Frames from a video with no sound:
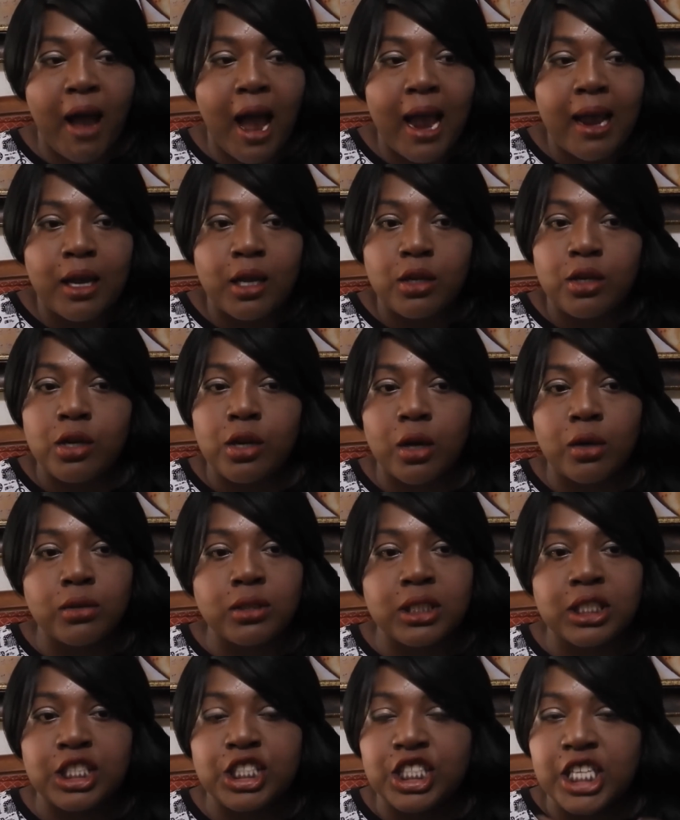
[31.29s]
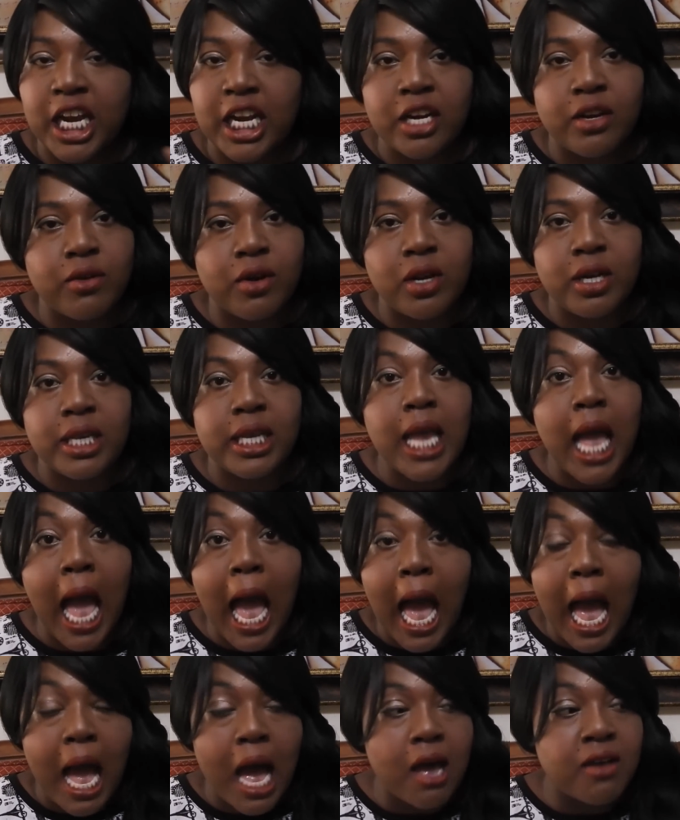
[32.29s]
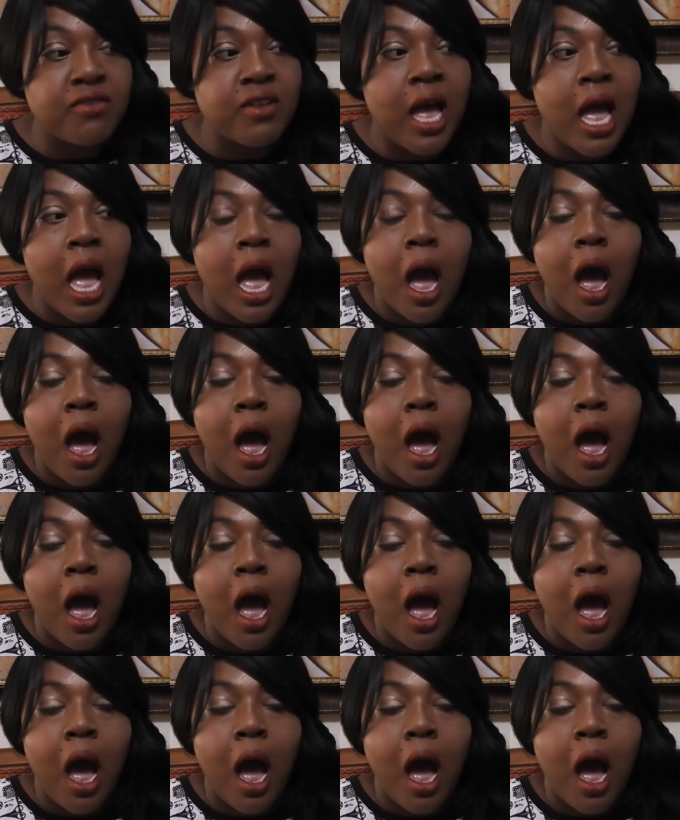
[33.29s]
I don't generally have